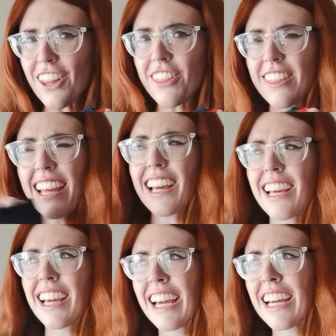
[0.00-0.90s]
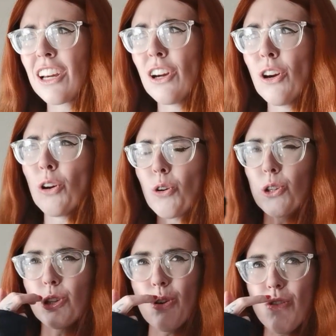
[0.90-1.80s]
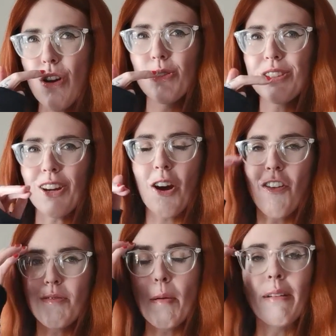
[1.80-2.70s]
I think, or euros, I can't